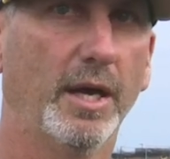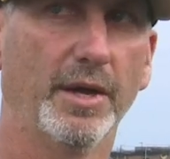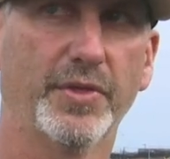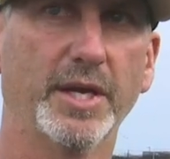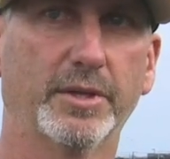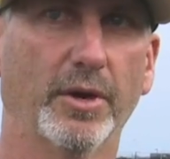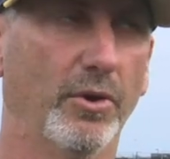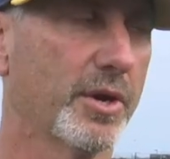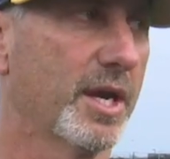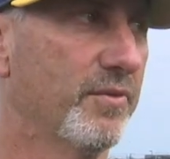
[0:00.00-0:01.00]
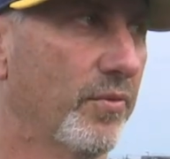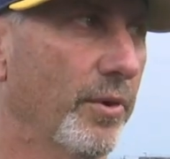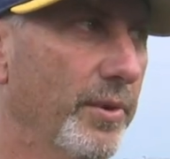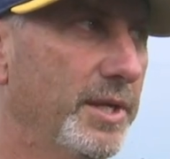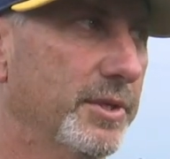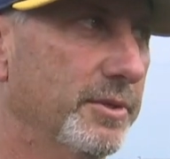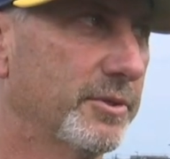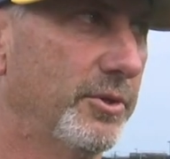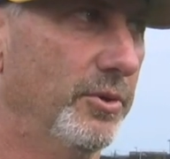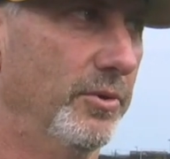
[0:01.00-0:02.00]
I think they're looking for
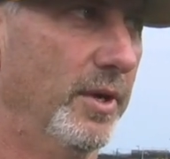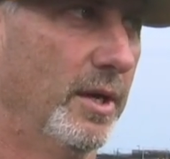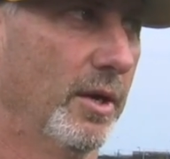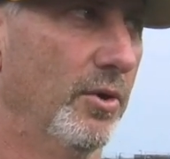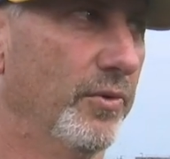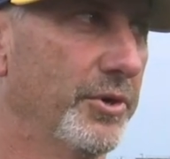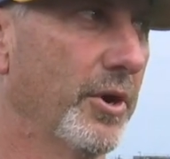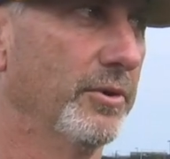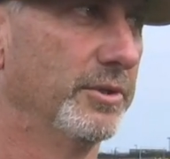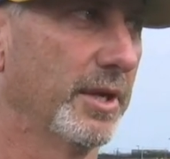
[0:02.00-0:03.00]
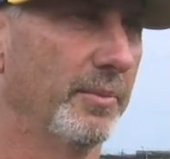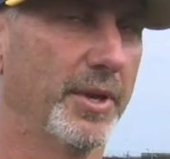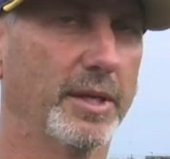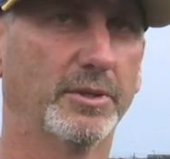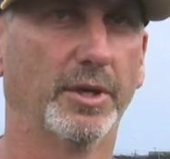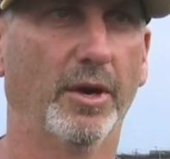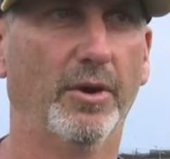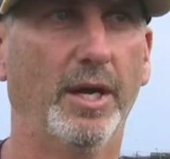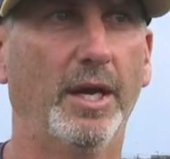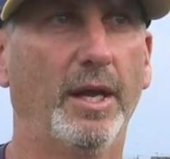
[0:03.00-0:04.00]
reasons to overturn something.
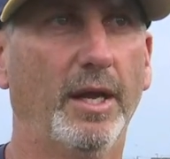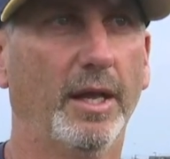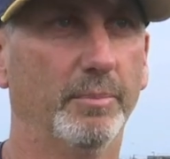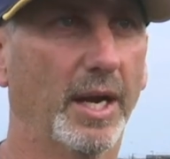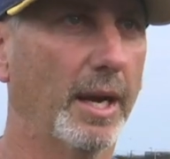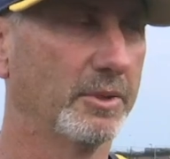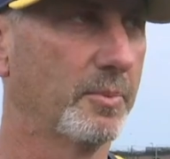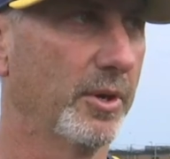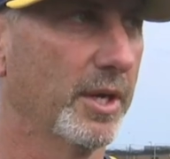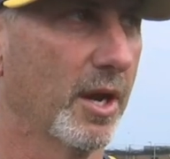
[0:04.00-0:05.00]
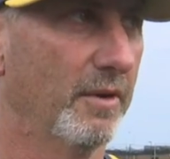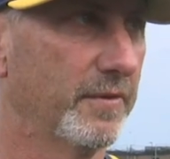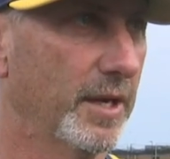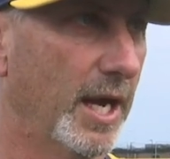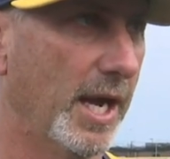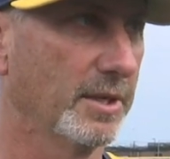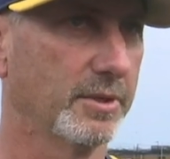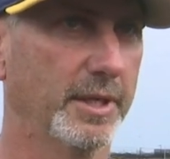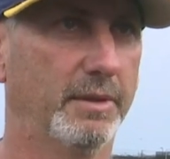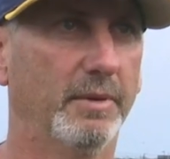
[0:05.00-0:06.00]
So but I was pretty confident. I
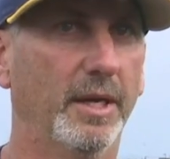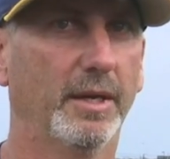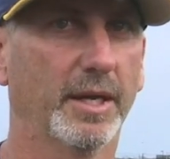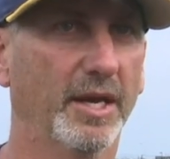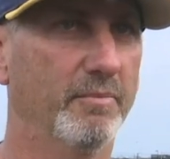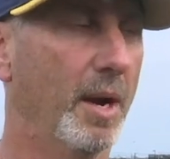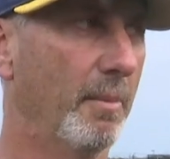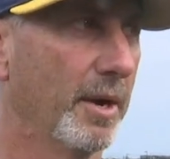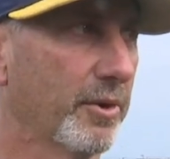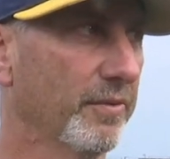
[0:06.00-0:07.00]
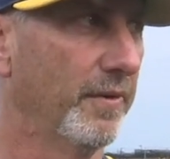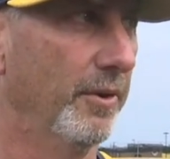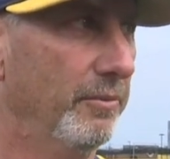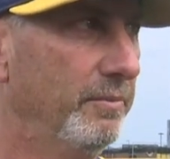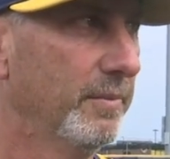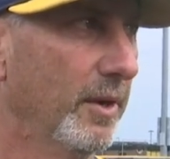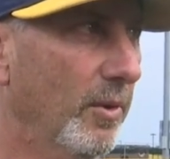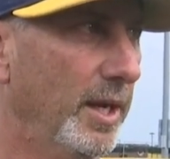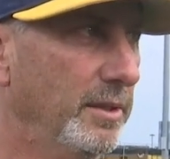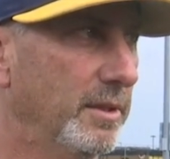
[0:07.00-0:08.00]
actually gave my microphone
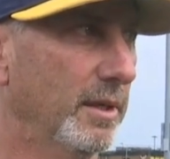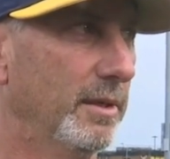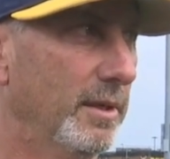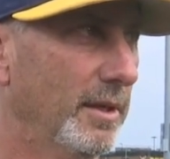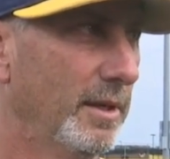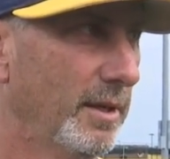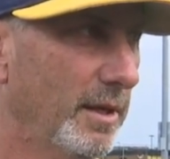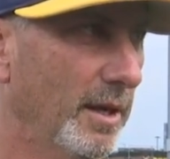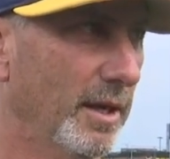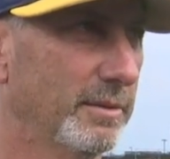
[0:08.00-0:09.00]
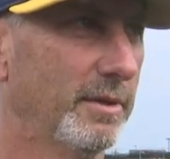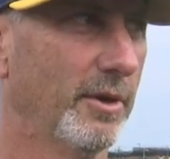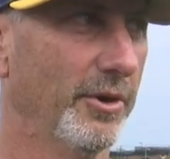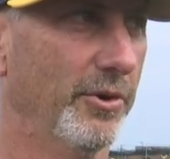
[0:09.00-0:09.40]
away to uh, our